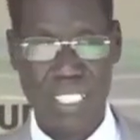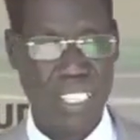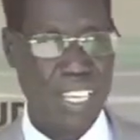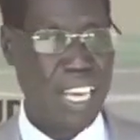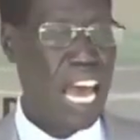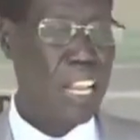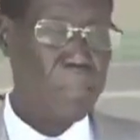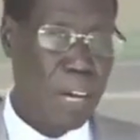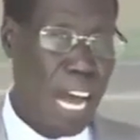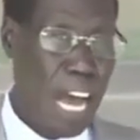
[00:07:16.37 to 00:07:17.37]
and
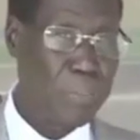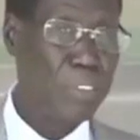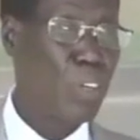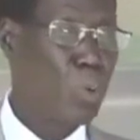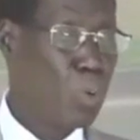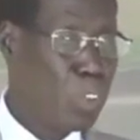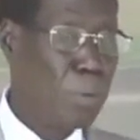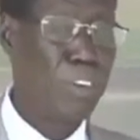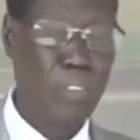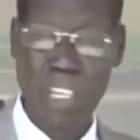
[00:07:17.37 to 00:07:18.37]
perhaps a good number of
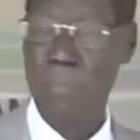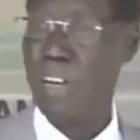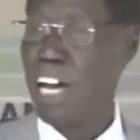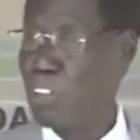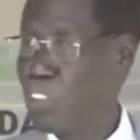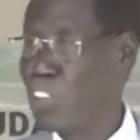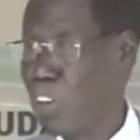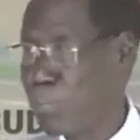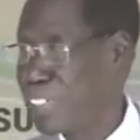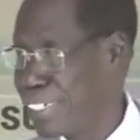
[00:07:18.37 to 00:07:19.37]
them are not
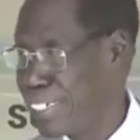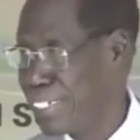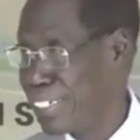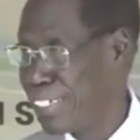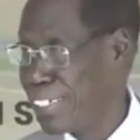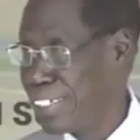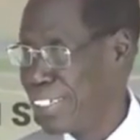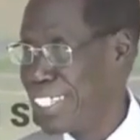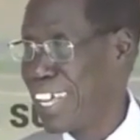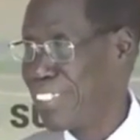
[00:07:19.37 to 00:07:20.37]
competent. They
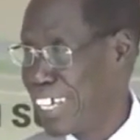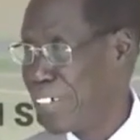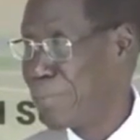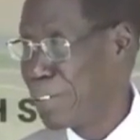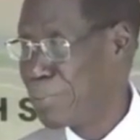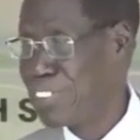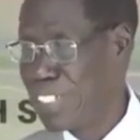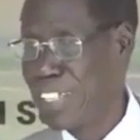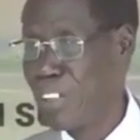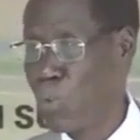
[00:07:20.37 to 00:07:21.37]
are there by mistake,
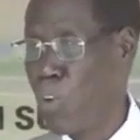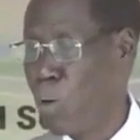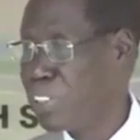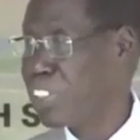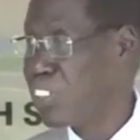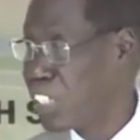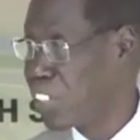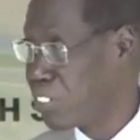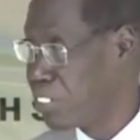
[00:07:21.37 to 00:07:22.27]
warming chairs.